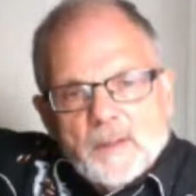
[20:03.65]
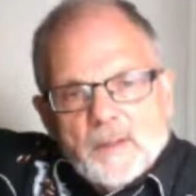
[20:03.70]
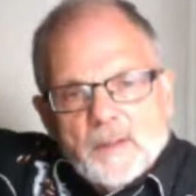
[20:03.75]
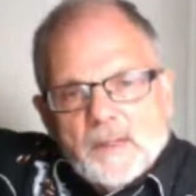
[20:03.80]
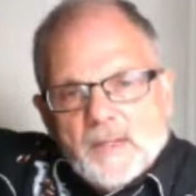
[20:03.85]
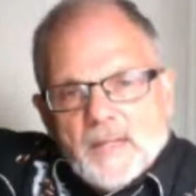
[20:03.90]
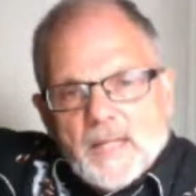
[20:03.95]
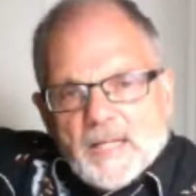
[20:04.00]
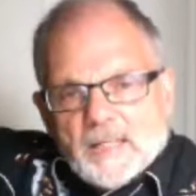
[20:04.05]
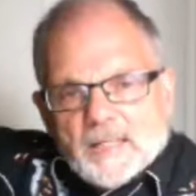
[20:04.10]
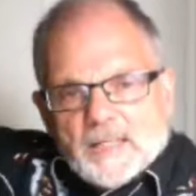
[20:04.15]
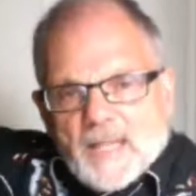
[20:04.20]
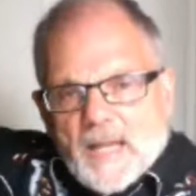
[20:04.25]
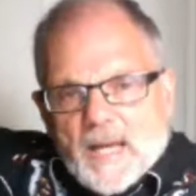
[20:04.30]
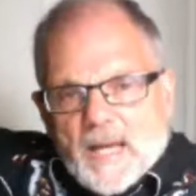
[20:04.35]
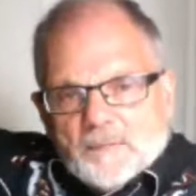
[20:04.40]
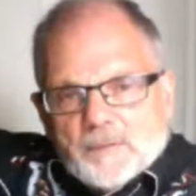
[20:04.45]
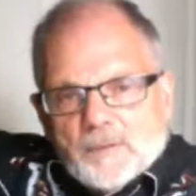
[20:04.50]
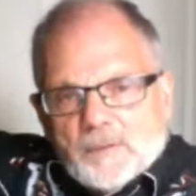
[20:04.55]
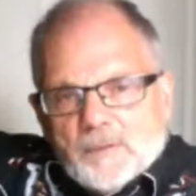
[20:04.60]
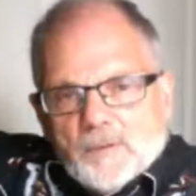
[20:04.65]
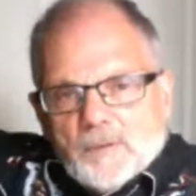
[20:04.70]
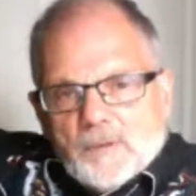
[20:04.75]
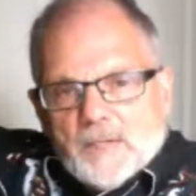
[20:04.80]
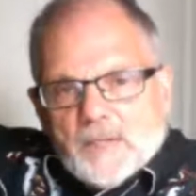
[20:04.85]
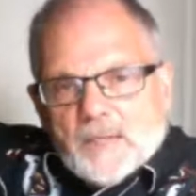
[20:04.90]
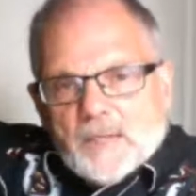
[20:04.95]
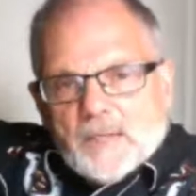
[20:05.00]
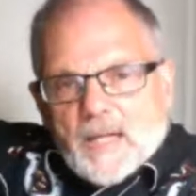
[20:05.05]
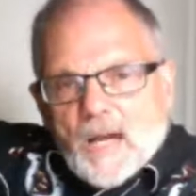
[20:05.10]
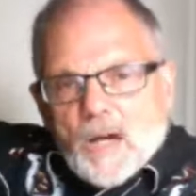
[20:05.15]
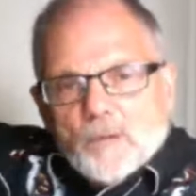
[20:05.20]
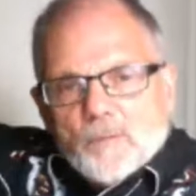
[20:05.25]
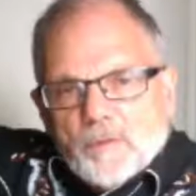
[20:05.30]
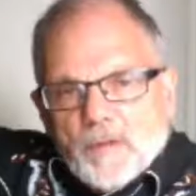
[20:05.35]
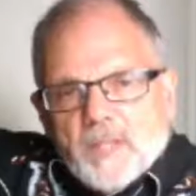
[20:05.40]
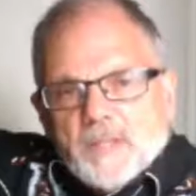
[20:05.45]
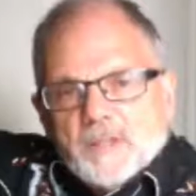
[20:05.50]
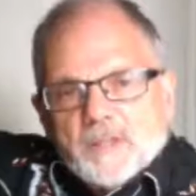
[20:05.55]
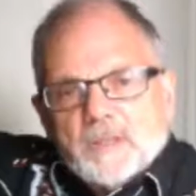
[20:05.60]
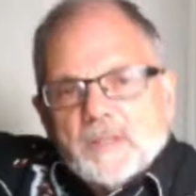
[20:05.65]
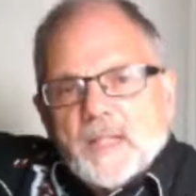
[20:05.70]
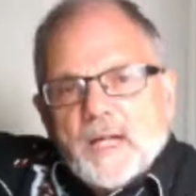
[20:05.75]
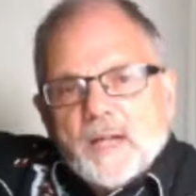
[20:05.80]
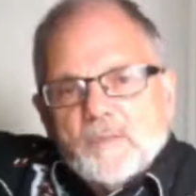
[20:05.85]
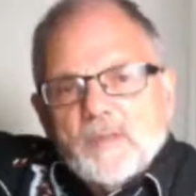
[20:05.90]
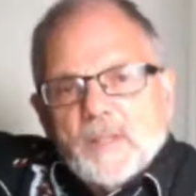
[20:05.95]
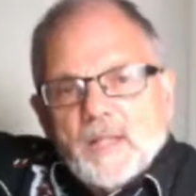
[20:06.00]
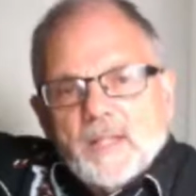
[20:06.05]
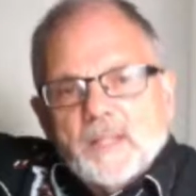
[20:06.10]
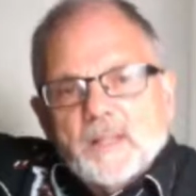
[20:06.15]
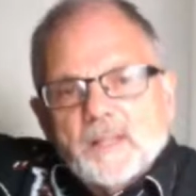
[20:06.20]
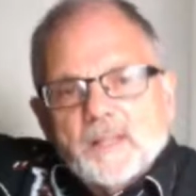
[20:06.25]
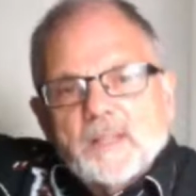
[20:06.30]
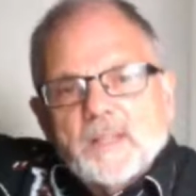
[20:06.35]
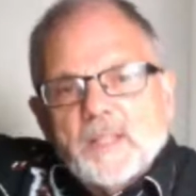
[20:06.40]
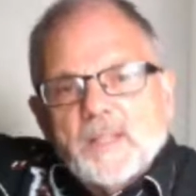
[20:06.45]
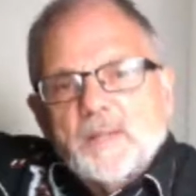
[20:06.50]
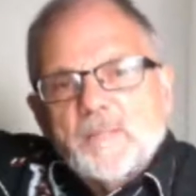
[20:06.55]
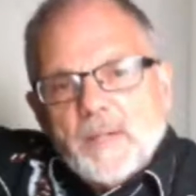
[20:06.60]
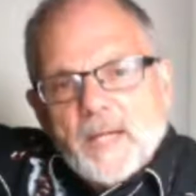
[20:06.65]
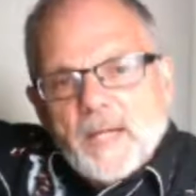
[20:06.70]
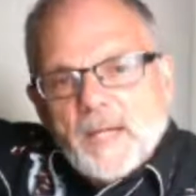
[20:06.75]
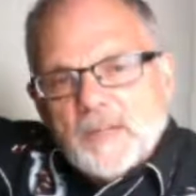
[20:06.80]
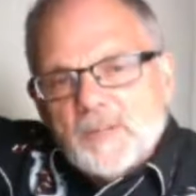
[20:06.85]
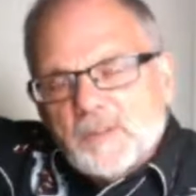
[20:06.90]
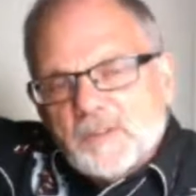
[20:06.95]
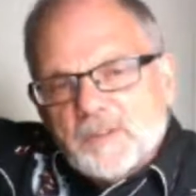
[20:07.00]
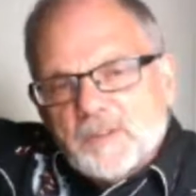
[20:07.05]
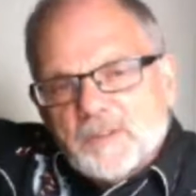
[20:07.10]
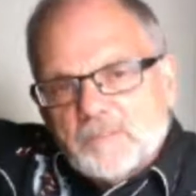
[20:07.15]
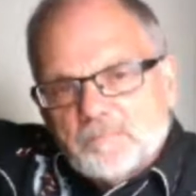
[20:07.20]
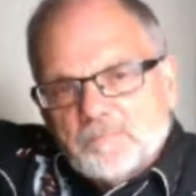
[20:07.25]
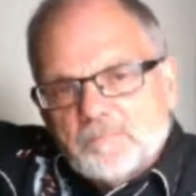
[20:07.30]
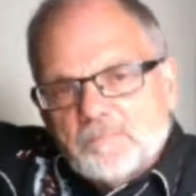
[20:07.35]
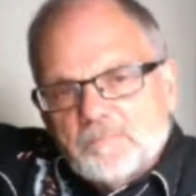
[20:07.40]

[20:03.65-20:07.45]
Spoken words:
And that's absolutely outrageous. I would like to see the banks